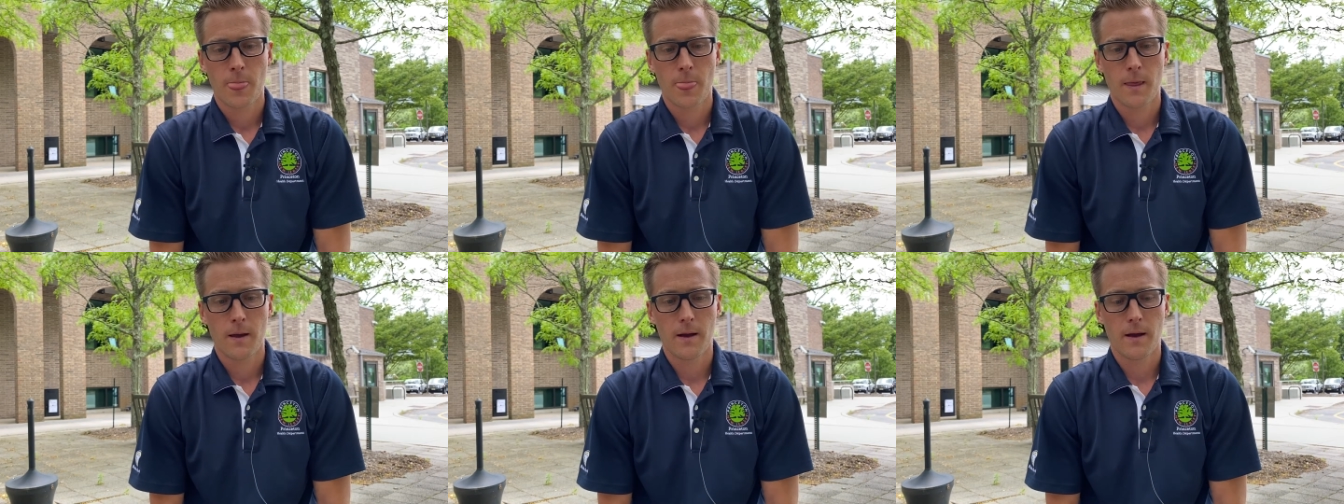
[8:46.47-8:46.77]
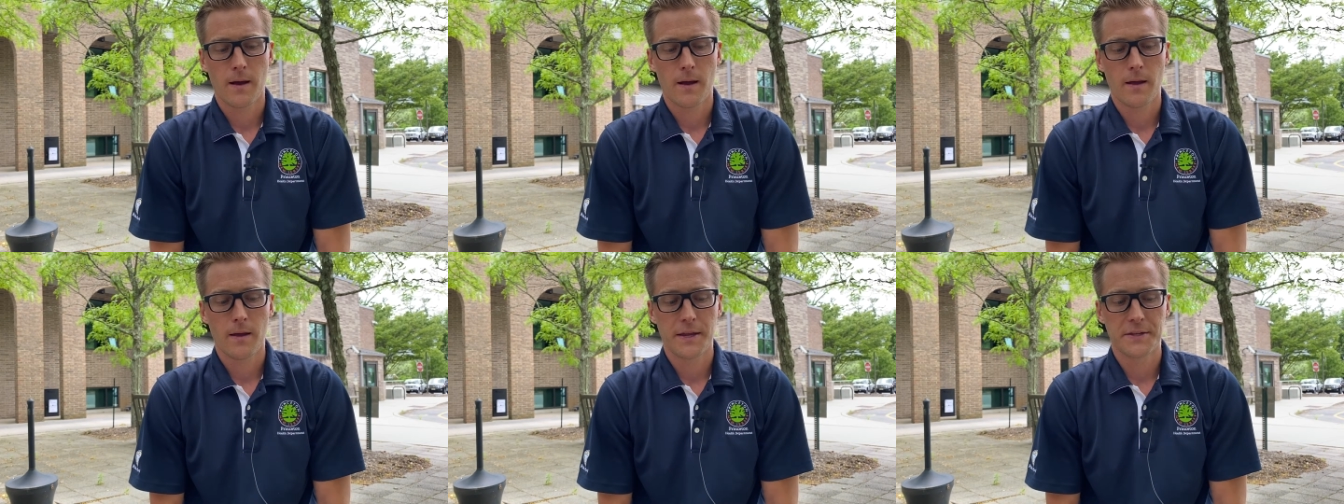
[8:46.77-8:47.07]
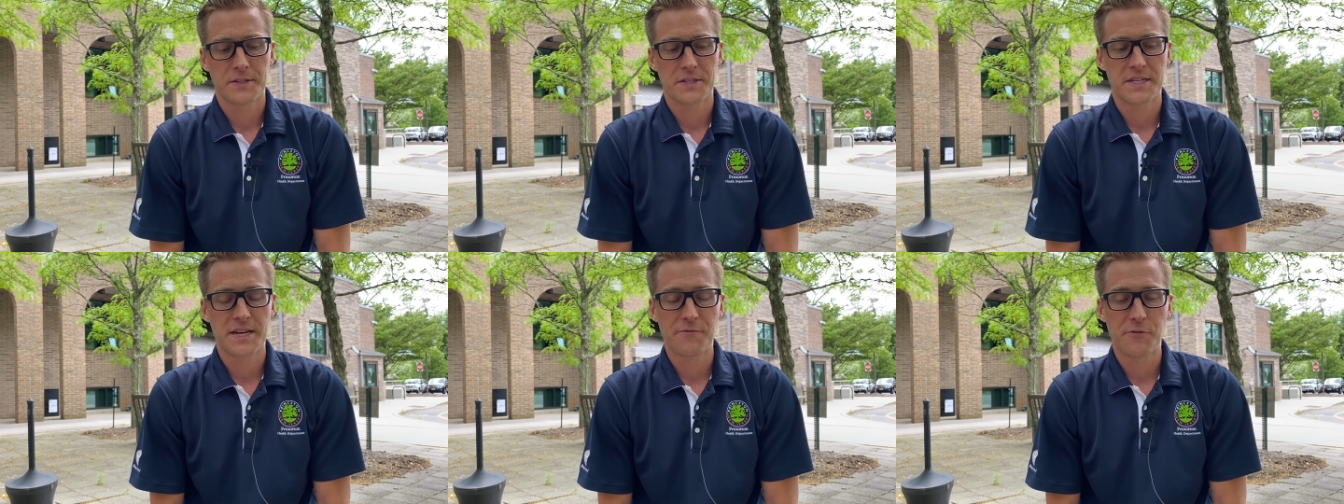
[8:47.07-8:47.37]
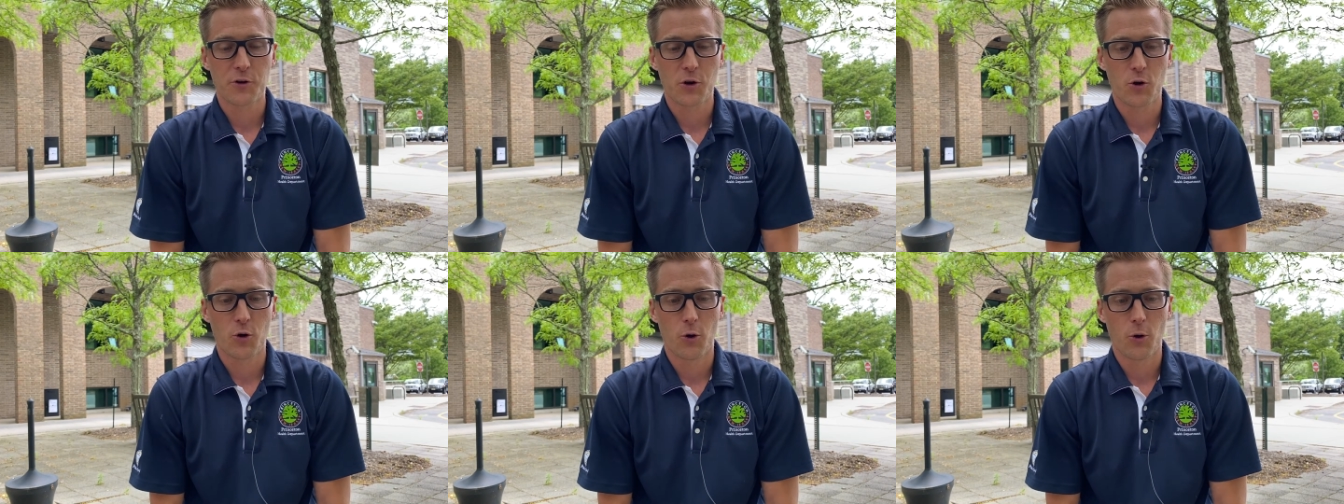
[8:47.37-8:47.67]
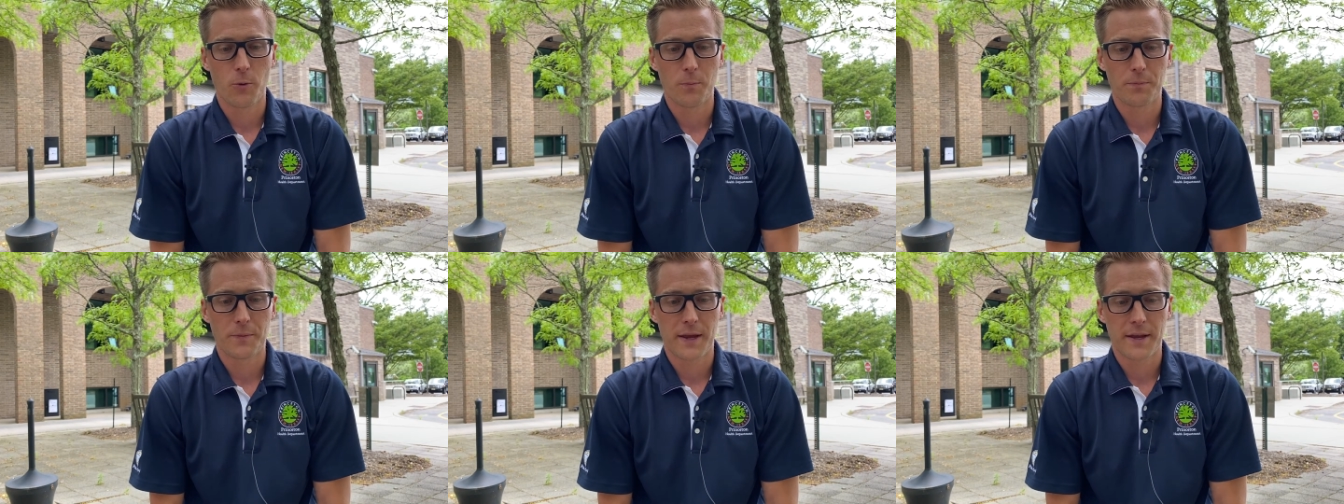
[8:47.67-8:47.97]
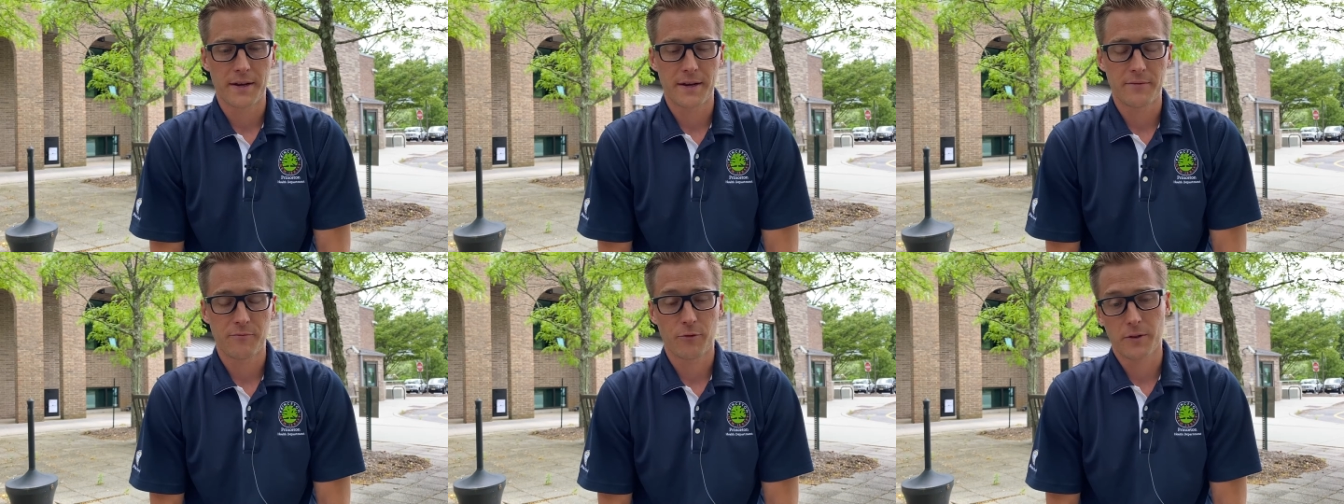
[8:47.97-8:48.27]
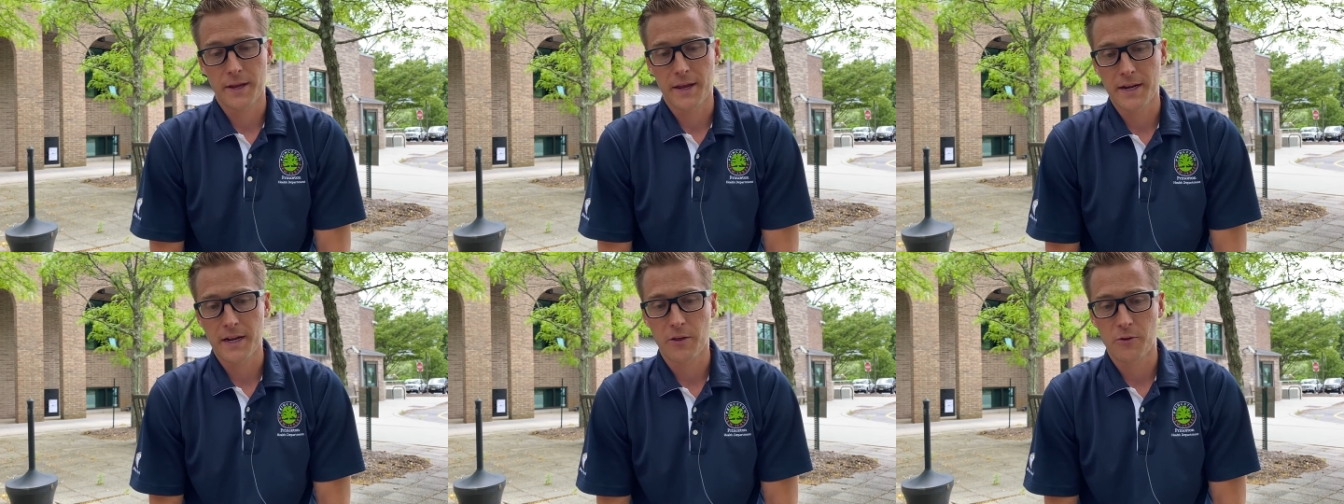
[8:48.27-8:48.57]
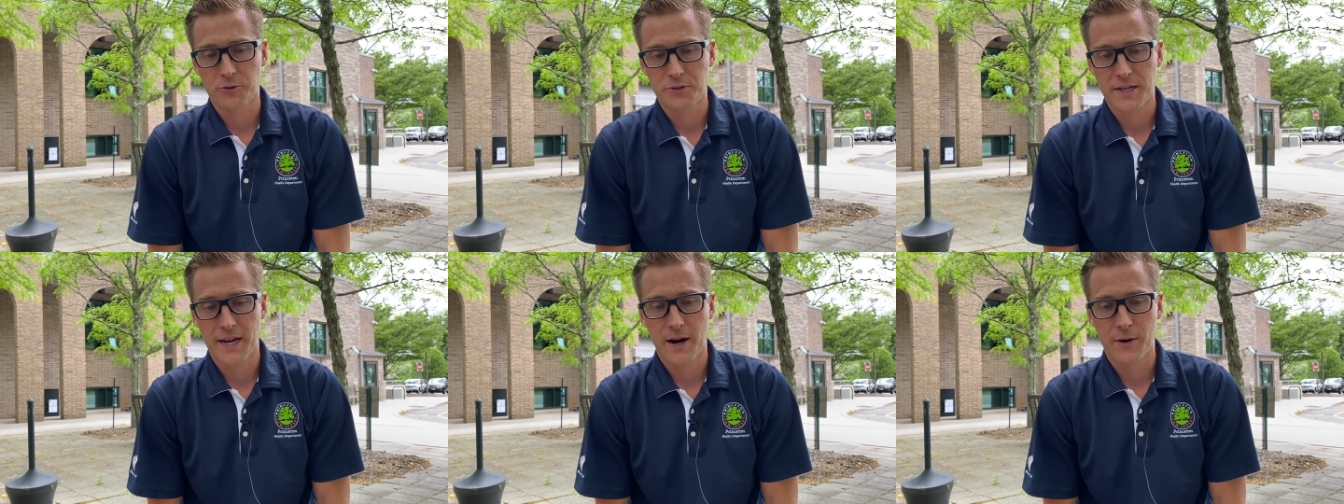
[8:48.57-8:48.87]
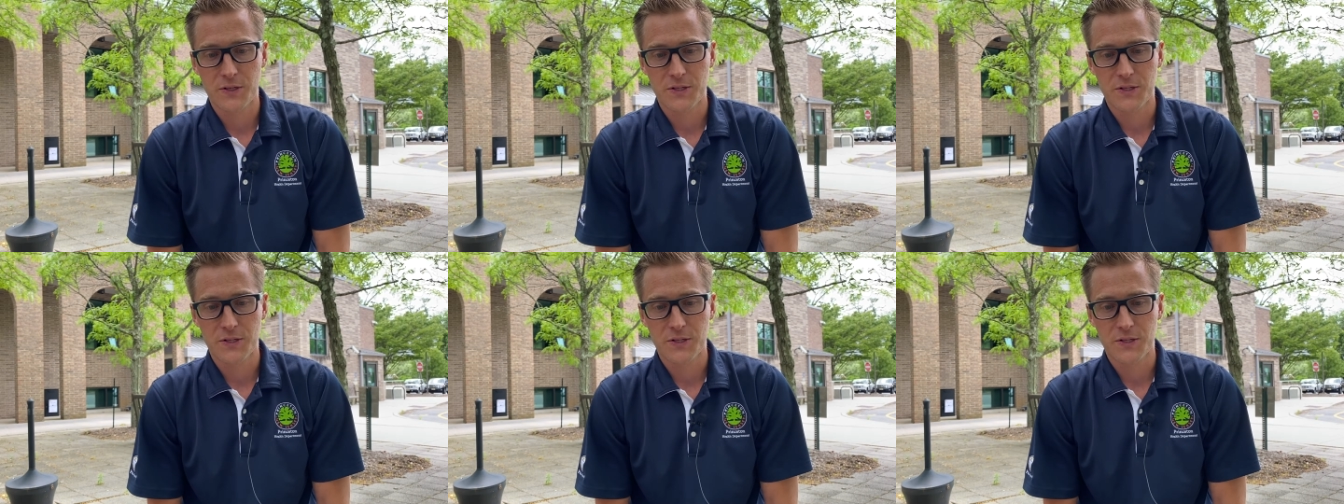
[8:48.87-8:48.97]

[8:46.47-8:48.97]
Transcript: it's difficult, and really any other town,